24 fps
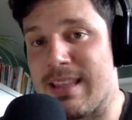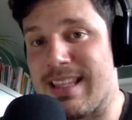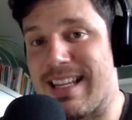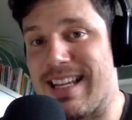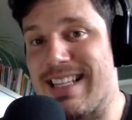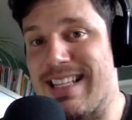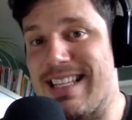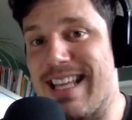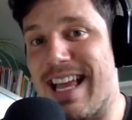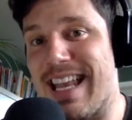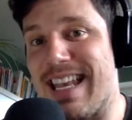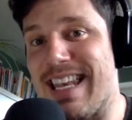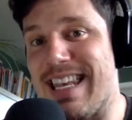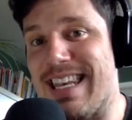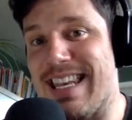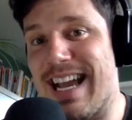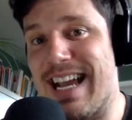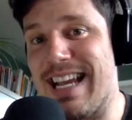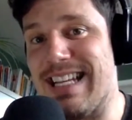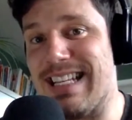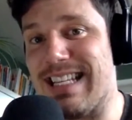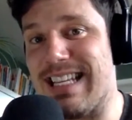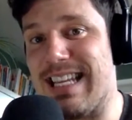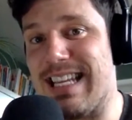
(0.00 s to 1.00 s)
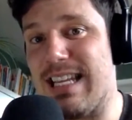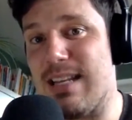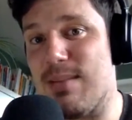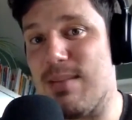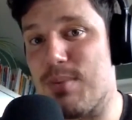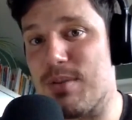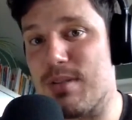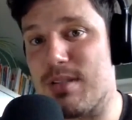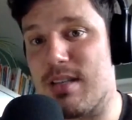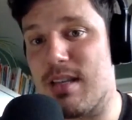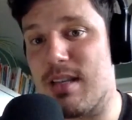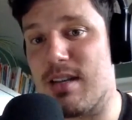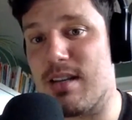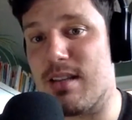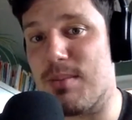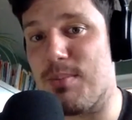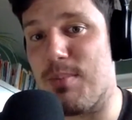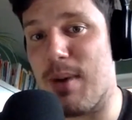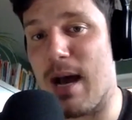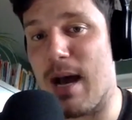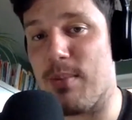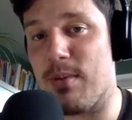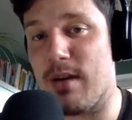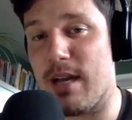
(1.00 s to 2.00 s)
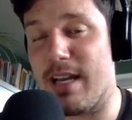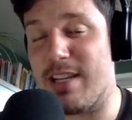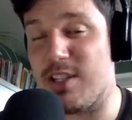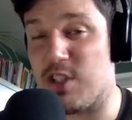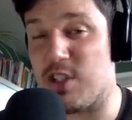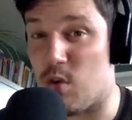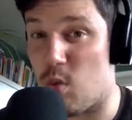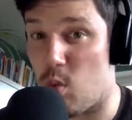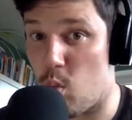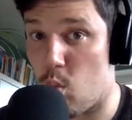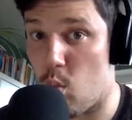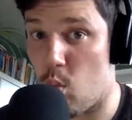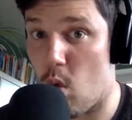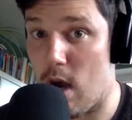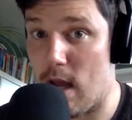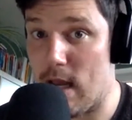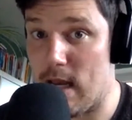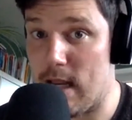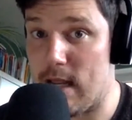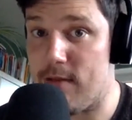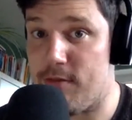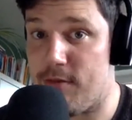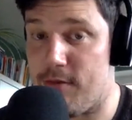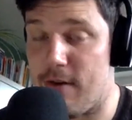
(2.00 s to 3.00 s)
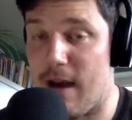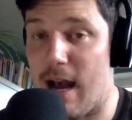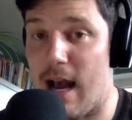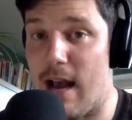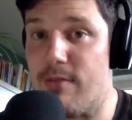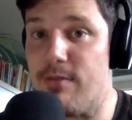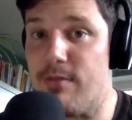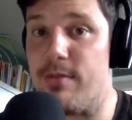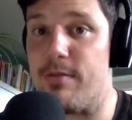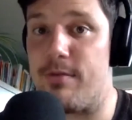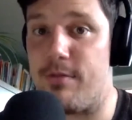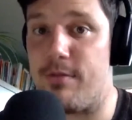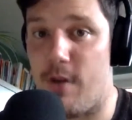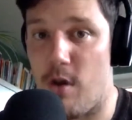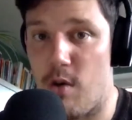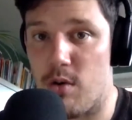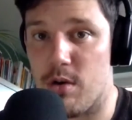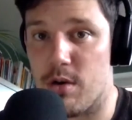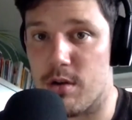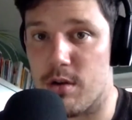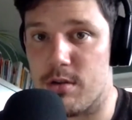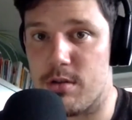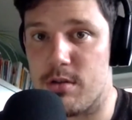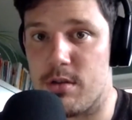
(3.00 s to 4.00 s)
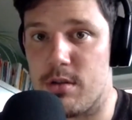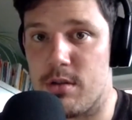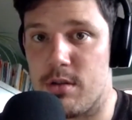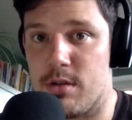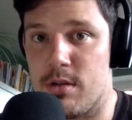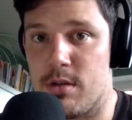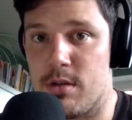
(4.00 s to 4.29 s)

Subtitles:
that 19% of the population, 1 in 5 voters,